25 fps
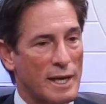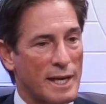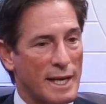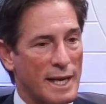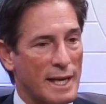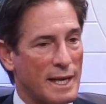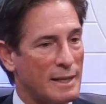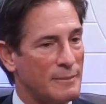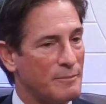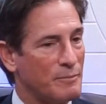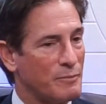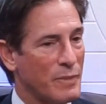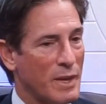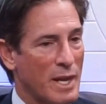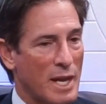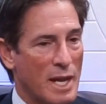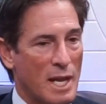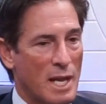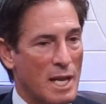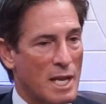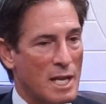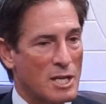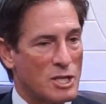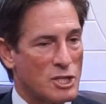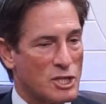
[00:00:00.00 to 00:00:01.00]
again,
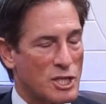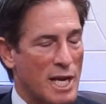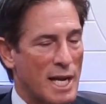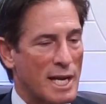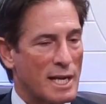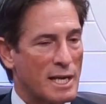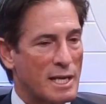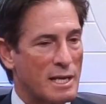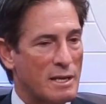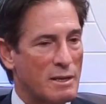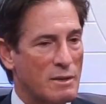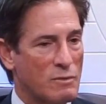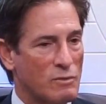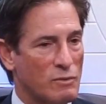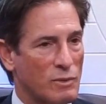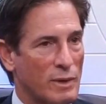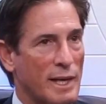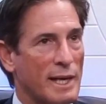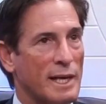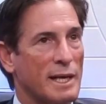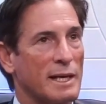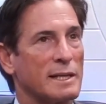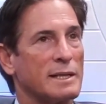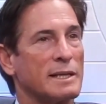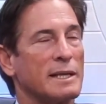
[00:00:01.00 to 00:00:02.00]
Jackie
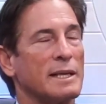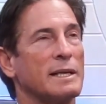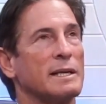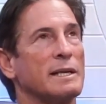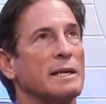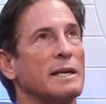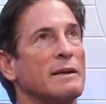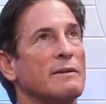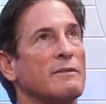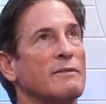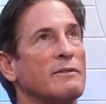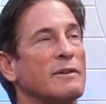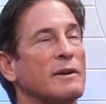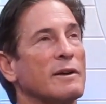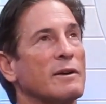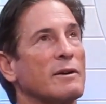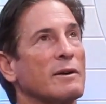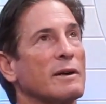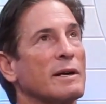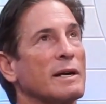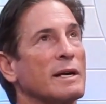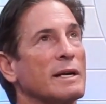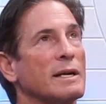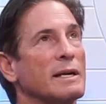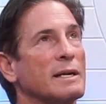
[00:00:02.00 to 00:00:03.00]
ran in a
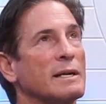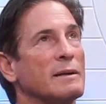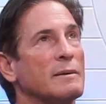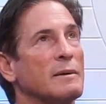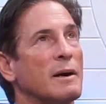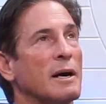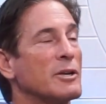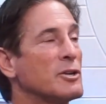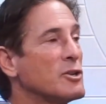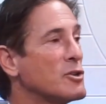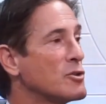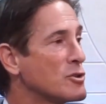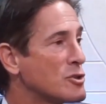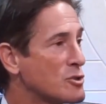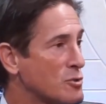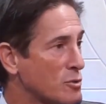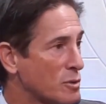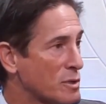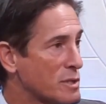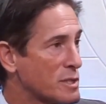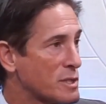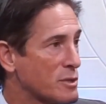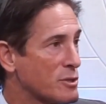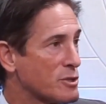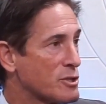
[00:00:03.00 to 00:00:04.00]
very
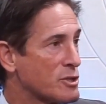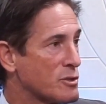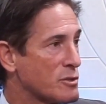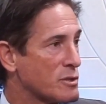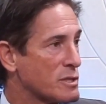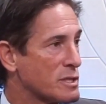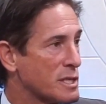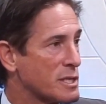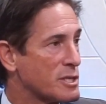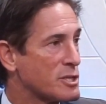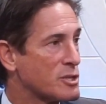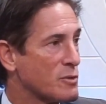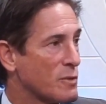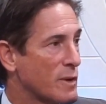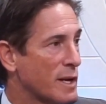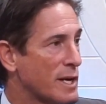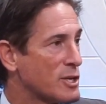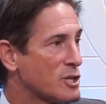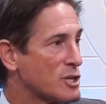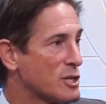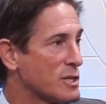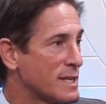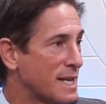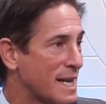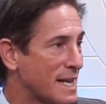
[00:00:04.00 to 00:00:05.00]
unusual
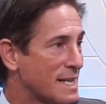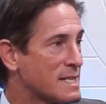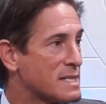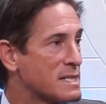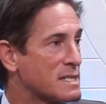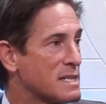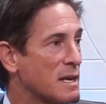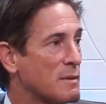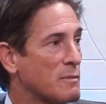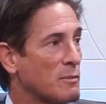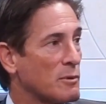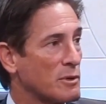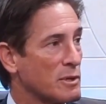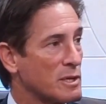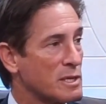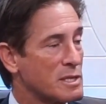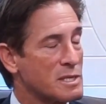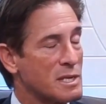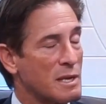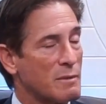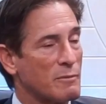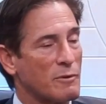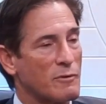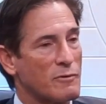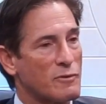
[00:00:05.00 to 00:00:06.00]
situation that summer, the
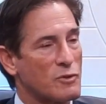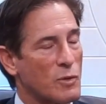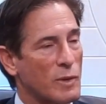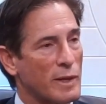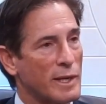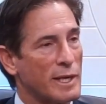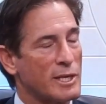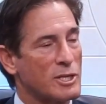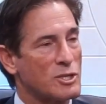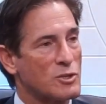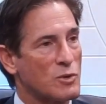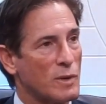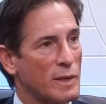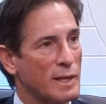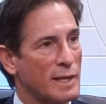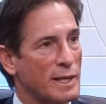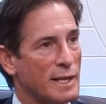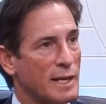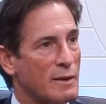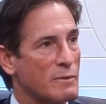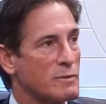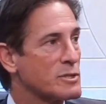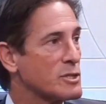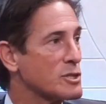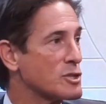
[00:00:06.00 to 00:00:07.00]
summer of 2020.
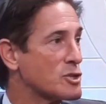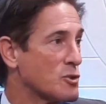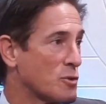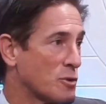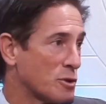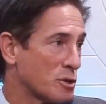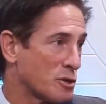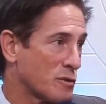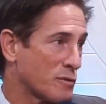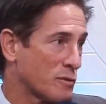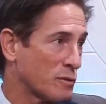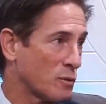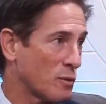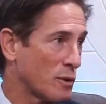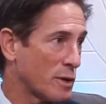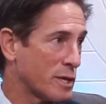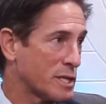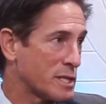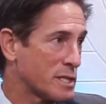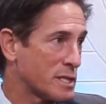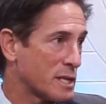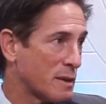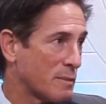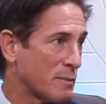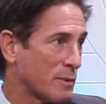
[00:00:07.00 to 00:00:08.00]
That was the George
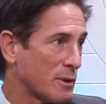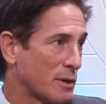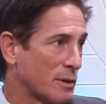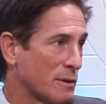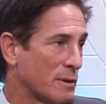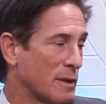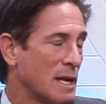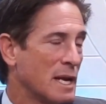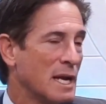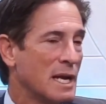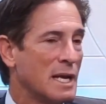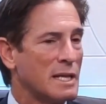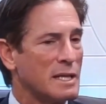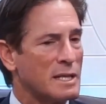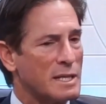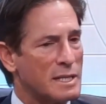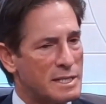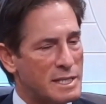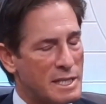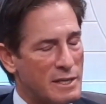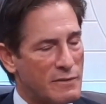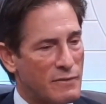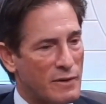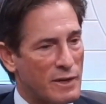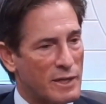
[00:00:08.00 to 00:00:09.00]
Floyd summer, the
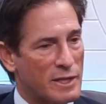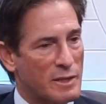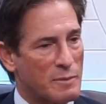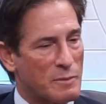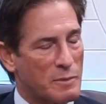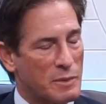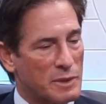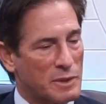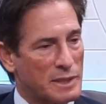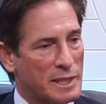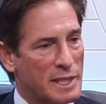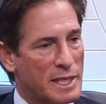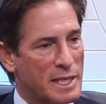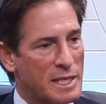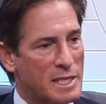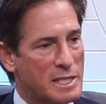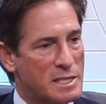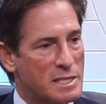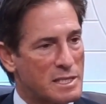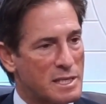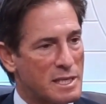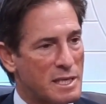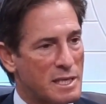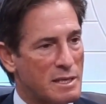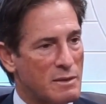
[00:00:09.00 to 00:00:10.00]
defund the
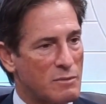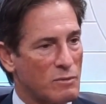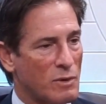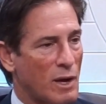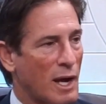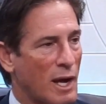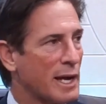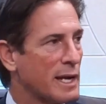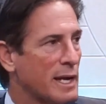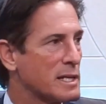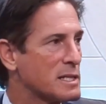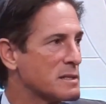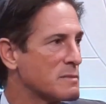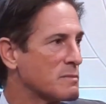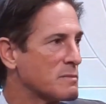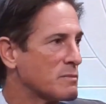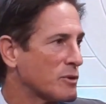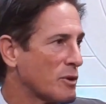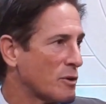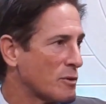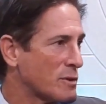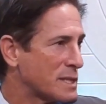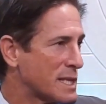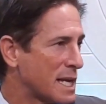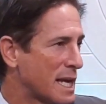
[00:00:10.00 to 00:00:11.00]
police, the riots and
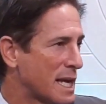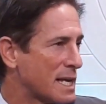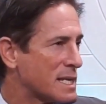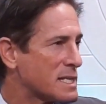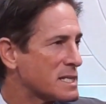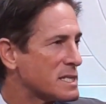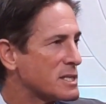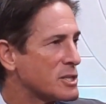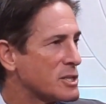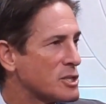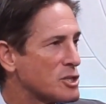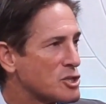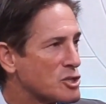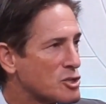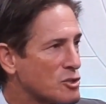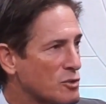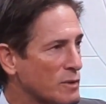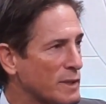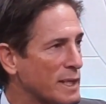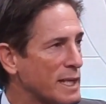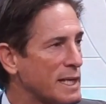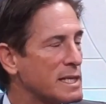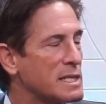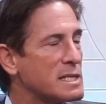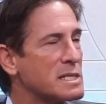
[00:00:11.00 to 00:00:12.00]
protests in the
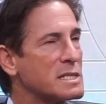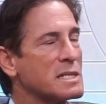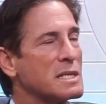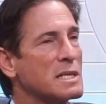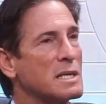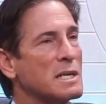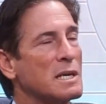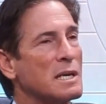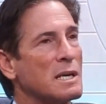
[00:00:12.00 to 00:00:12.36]
streets.